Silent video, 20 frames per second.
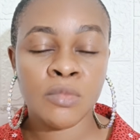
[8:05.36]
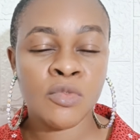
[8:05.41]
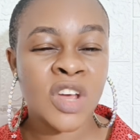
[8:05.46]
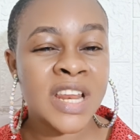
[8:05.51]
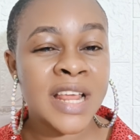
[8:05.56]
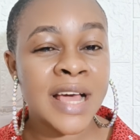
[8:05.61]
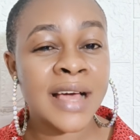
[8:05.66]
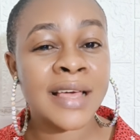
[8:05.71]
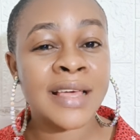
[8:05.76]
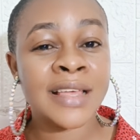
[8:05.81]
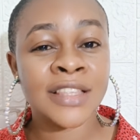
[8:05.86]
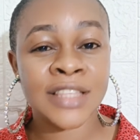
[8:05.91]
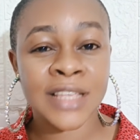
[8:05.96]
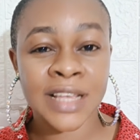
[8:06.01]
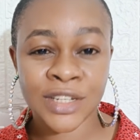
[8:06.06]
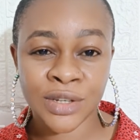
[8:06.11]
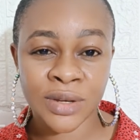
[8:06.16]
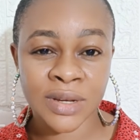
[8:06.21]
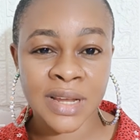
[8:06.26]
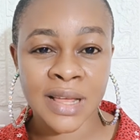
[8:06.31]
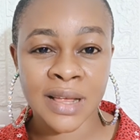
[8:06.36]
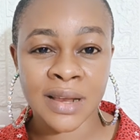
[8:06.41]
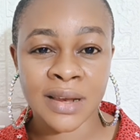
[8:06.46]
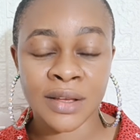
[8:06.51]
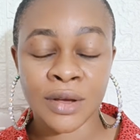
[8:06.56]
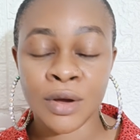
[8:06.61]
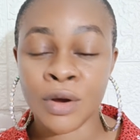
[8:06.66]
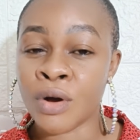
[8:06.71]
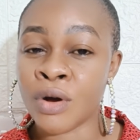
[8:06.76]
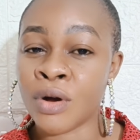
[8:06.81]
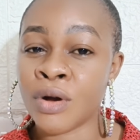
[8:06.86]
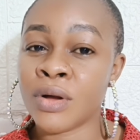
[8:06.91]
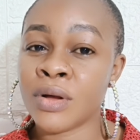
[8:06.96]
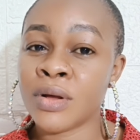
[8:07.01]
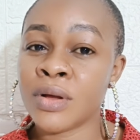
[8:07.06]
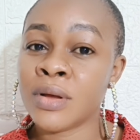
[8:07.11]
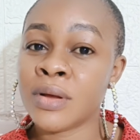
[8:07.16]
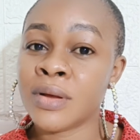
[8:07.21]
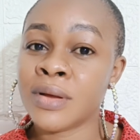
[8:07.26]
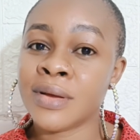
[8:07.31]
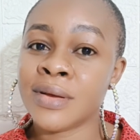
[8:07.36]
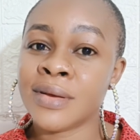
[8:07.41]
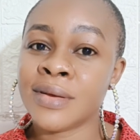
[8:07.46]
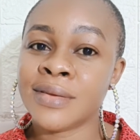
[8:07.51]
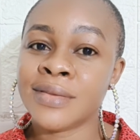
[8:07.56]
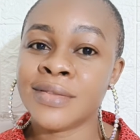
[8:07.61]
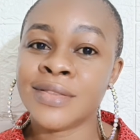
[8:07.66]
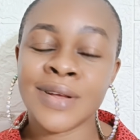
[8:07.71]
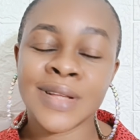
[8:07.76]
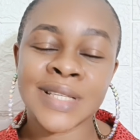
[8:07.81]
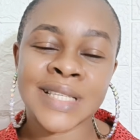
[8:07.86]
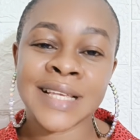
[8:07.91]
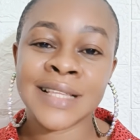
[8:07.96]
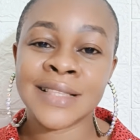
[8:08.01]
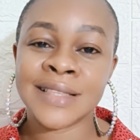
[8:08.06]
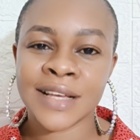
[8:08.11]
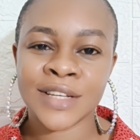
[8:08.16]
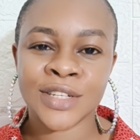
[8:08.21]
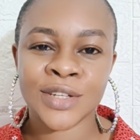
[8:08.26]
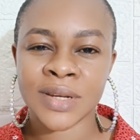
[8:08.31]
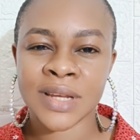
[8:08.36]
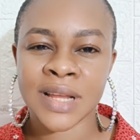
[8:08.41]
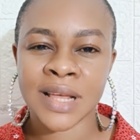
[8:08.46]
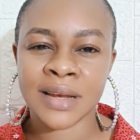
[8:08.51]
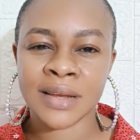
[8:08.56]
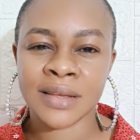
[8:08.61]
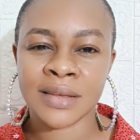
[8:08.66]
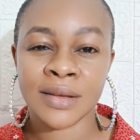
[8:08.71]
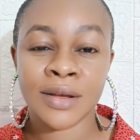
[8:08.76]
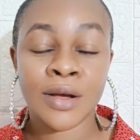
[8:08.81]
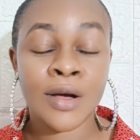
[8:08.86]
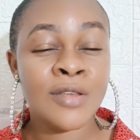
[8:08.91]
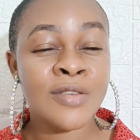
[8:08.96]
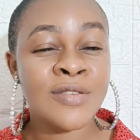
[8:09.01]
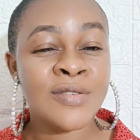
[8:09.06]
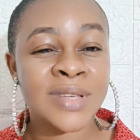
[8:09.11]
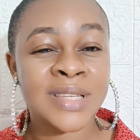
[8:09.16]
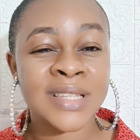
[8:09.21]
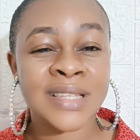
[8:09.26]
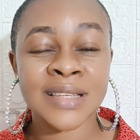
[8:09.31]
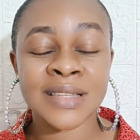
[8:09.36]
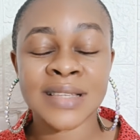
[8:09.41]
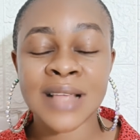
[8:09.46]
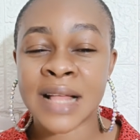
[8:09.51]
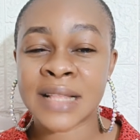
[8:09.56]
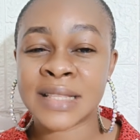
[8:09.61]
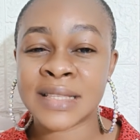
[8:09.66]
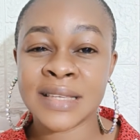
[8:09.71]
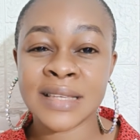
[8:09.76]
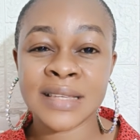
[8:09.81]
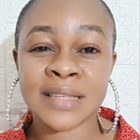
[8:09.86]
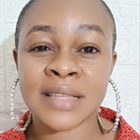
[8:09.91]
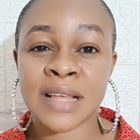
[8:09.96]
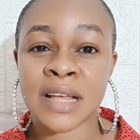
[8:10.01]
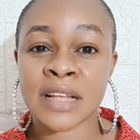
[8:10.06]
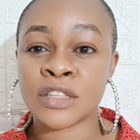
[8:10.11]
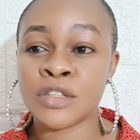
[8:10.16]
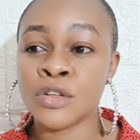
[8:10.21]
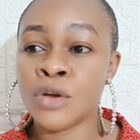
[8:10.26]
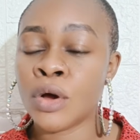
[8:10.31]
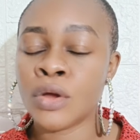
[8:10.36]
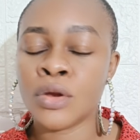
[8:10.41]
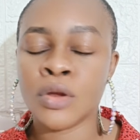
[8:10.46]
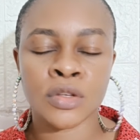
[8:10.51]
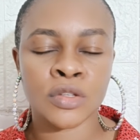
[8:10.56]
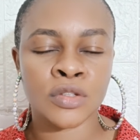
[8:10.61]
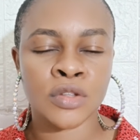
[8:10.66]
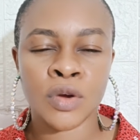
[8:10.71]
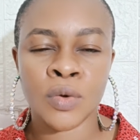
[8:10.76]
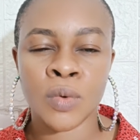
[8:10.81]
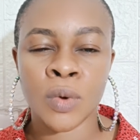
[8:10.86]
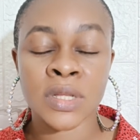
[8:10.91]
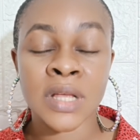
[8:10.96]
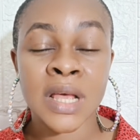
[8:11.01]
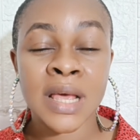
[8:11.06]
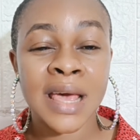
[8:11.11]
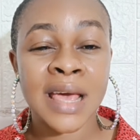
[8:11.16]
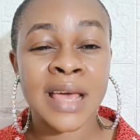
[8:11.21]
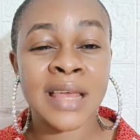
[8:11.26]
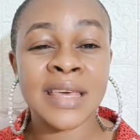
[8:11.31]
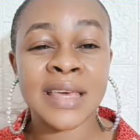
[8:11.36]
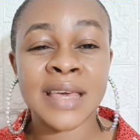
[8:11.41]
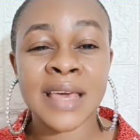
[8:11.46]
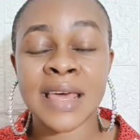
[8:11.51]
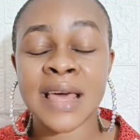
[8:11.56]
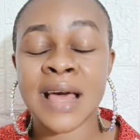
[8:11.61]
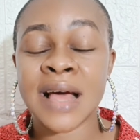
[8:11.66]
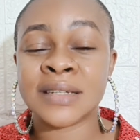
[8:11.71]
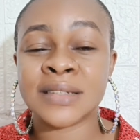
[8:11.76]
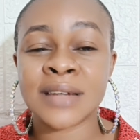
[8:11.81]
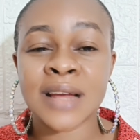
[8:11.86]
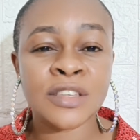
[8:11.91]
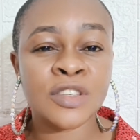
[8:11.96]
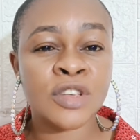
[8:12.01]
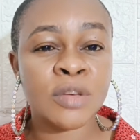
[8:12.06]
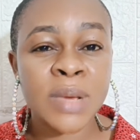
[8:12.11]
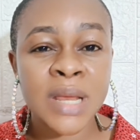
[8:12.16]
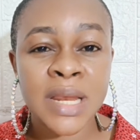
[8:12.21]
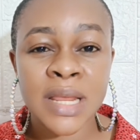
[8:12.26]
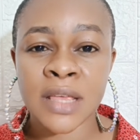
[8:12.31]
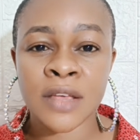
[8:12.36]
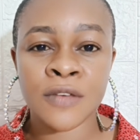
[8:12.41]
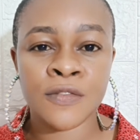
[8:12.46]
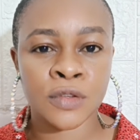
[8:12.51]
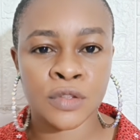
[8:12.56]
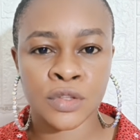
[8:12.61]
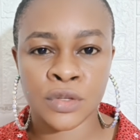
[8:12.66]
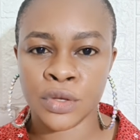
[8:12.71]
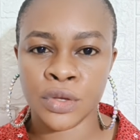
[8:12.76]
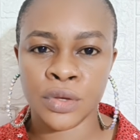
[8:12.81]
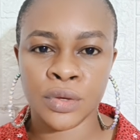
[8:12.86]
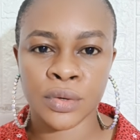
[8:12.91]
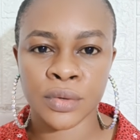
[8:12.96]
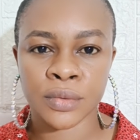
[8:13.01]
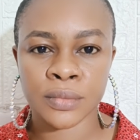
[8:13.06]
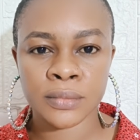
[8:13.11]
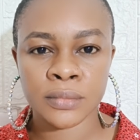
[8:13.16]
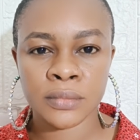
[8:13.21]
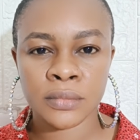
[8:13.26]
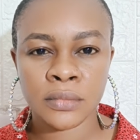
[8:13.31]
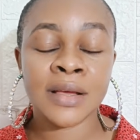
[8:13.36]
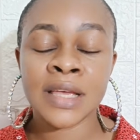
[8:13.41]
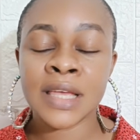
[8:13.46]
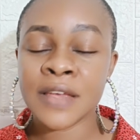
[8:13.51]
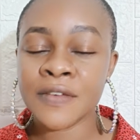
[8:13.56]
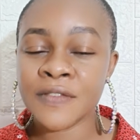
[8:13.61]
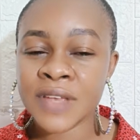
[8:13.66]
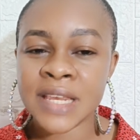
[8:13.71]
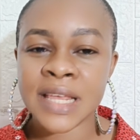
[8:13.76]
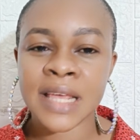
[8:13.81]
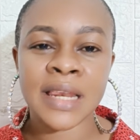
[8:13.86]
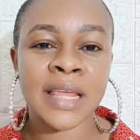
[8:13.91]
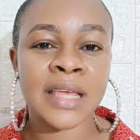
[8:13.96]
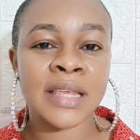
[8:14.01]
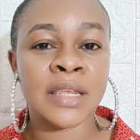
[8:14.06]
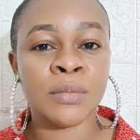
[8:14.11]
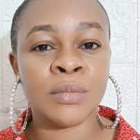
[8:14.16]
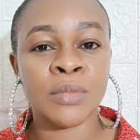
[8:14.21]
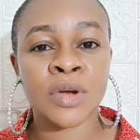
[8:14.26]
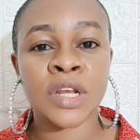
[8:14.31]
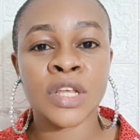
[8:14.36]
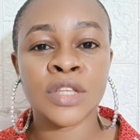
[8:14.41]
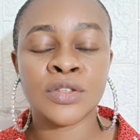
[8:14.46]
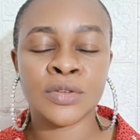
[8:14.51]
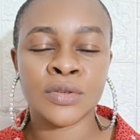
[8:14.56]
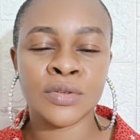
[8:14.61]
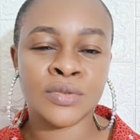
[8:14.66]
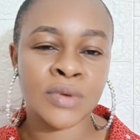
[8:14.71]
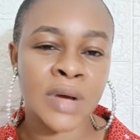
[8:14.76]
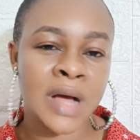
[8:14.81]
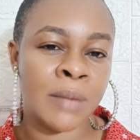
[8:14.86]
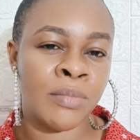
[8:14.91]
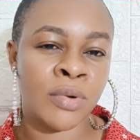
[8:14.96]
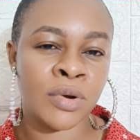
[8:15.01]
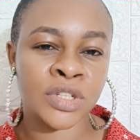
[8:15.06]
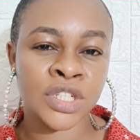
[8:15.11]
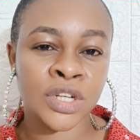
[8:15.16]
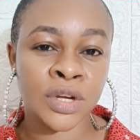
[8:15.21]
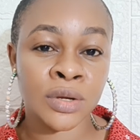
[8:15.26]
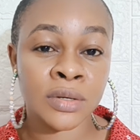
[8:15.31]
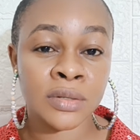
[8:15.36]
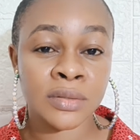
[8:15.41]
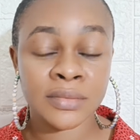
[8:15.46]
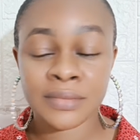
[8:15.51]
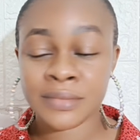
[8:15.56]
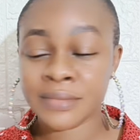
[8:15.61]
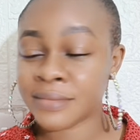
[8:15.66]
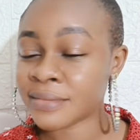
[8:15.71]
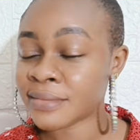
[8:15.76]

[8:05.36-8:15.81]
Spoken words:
whether intentionally or not intentionally. All those things are things that God does not want. And it can attract so many evil to you. Giving a lady money to do abortion,